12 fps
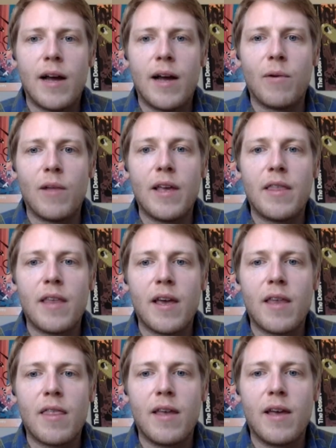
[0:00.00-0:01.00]
I really think
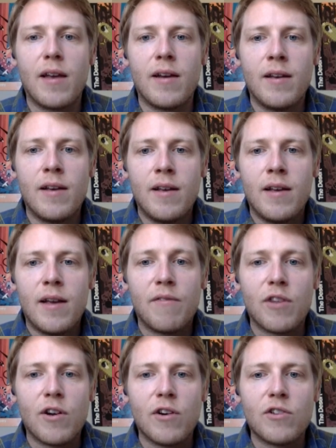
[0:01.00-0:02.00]
that if
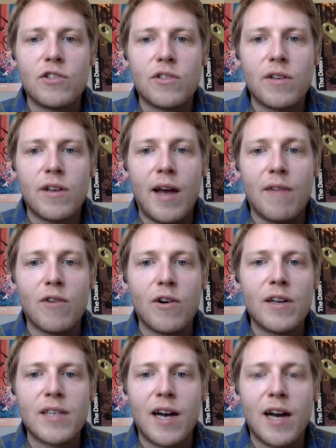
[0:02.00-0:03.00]
there's ever a
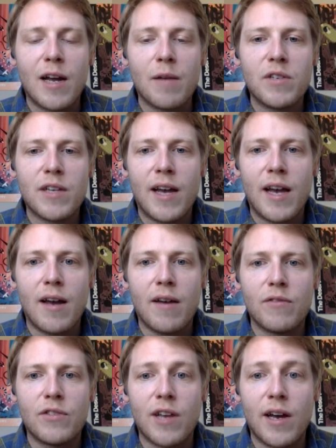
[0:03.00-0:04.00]
time to have
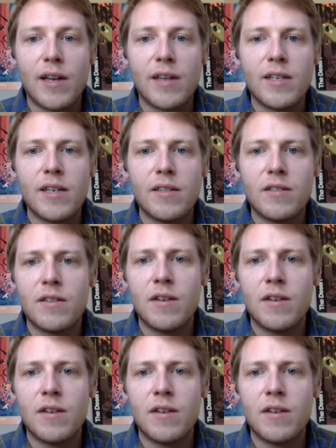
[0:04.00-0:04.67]
scientists